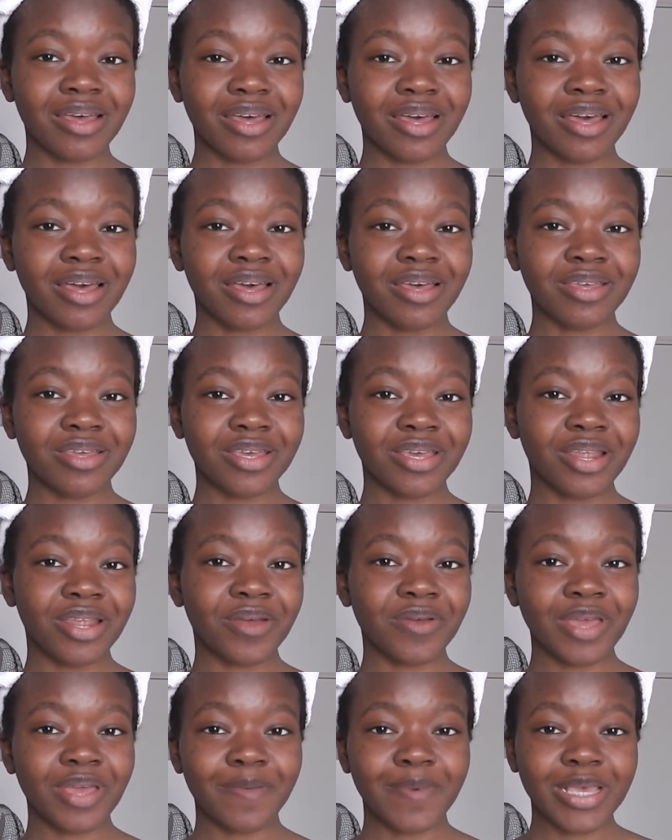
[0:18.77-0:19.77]
uh, you
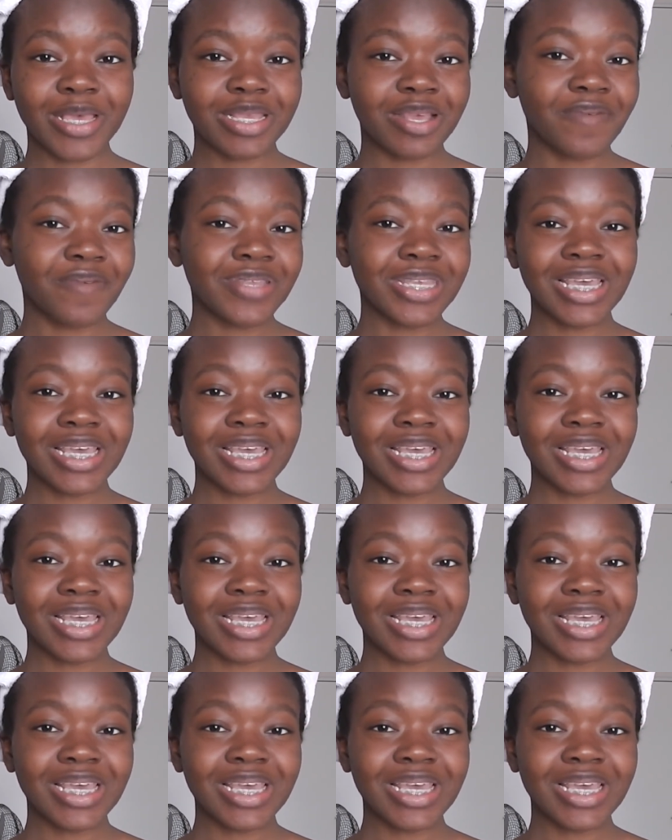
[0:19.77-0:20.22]
know, get myself